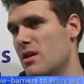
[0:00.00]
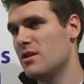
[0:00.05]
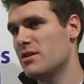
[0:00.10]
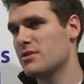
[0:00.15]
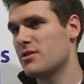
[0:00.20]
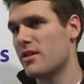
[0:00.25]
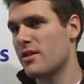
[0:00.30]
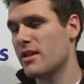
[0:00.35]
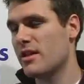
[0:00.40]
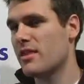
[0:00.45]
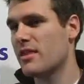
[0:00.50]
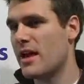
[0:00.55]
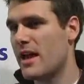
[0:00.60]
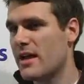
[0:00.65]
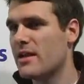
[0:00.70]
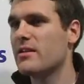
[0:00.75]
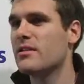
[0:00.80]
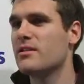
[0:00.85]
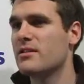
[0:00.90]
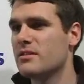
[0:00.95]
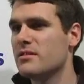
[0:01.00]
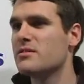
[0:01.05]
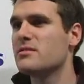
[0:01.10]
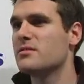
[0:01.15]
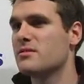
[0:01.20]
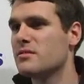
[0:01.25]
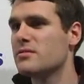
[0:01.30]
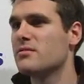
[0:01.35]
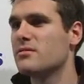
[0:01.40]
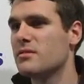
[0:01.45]
So I think that
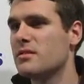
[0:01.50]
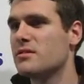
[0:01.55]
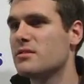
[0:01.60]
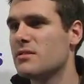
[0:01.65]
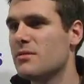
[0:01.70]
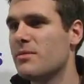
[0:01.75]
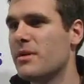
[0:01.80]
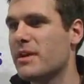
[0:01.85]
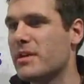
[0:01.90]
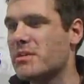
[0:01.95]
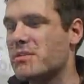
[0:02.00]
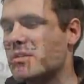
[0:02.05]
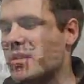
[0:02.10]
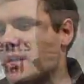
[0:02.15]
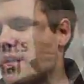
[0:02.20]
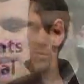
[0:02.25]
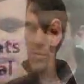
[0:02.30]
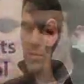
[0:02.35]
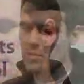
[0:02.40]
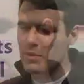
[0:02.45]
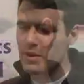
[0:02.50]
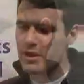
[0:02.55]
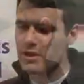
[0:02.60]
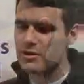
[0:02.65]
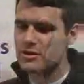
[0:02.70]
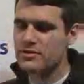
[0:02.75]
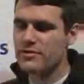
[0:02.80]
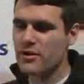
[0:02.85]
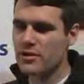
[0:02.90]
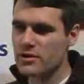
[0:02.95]
is the biggest thing. We
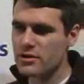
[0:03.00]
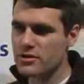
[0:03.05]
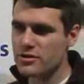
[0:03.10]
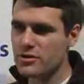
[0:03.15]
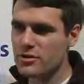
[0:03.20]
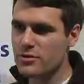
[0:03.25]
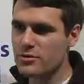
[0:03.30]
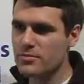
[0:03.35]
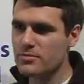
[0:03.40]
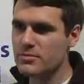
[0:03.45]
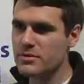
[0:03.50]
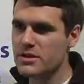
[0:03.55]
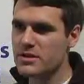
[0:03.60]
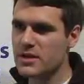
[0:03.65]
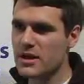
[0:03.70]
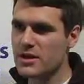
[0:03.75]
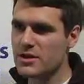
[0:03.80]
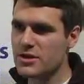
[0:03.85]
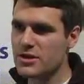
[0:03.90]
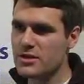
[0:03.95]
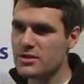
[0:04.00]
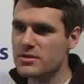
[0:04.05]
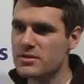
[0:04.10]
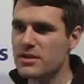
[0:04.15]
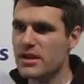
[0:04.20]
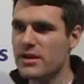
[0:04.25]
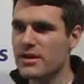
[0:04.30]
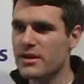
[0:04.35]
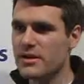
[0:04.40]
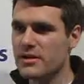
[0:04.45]
use focus group
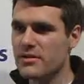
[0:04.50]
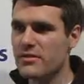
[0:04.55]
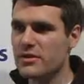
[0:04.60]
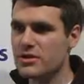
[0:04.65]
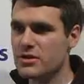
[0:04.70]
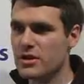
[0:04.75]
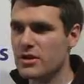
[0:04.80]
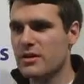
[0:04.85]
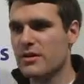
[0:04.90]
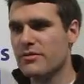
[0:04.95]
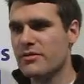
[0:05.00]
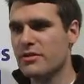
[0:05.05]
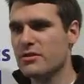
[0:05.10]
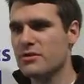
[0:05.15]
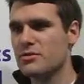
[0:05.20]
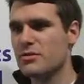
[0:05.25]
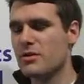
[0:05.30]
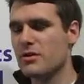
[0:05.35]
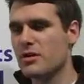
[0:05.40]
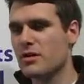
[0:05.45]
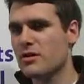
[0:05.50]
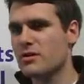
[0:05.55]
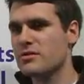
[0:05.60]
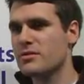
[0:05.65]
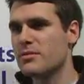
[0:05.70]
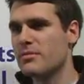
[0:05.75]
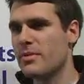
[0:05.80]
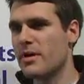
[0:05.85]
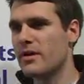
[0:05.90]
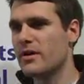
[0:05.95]
discussions and individual interviews with
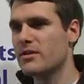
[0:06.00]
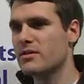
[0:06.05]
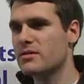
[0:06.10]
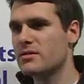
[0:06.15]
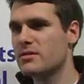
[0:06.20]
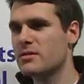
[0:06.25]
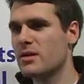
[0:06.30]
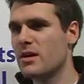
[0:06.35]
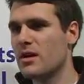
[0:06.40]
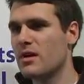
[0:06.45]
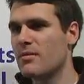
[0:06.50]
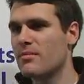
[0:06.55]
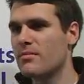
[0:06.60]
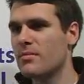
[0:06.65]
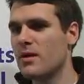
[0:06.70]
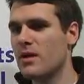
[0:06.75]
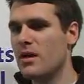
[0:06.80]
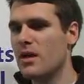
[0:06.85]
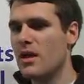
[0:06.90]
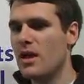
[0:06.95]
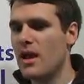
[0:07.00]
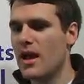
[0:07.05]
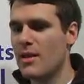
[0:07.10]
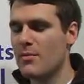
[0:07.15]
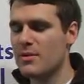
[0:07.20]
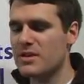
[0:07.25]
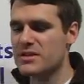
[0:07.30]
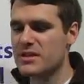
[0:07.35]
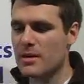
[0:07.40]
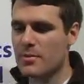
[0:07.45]
girls and parents.
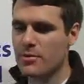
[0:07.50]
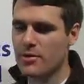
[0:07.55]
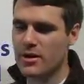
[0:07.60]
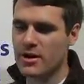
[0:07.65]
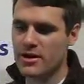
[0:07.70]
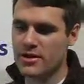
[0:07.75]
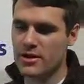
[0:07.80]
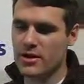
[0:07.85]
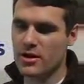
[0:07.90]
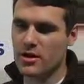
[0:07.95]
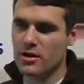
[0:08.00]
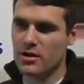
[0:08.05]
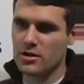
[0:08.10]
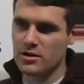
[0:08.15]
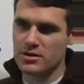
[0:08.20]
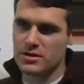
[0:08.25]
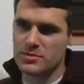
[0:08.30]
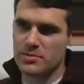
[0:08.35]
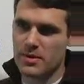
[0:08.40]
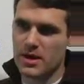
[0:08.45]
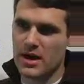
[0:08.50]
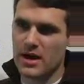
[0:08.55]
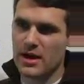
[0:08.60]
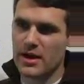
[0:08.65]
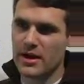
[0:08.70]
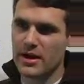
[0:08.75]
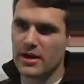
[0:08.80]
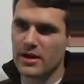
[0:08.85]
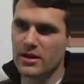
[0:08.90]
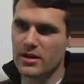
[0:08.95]
And we separated the girls
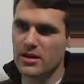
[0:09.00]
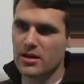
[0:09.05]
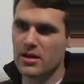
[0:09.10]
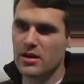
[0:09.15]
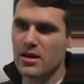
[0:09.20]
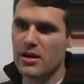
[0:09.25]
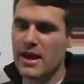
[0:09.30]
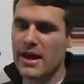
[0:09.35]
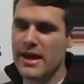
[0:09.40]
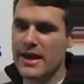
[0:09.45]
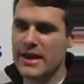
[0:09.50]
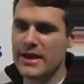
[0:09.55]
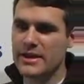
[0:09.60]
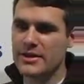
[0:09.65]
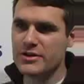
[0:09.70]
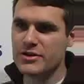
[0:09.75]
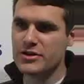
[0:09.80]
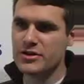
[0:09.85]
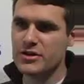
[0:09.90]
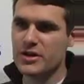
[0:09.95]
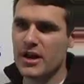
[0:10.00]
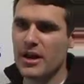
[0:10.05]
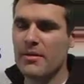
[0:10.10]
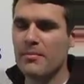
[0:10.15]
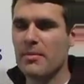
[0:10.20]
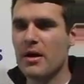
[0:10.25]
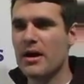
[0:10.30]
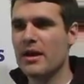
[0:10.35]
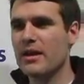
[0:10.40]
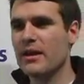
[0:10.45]
by age
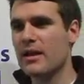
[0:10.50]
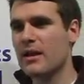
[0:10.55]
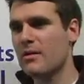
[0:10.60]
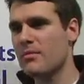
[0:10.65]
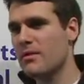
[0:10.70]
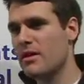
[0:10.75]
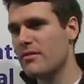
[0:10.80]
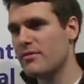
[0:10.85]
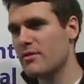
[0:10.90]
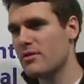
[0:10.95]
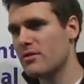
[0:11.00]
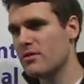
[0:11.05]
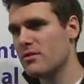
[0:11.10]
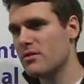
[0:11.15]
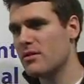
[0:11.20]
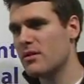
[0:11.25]
and by income level.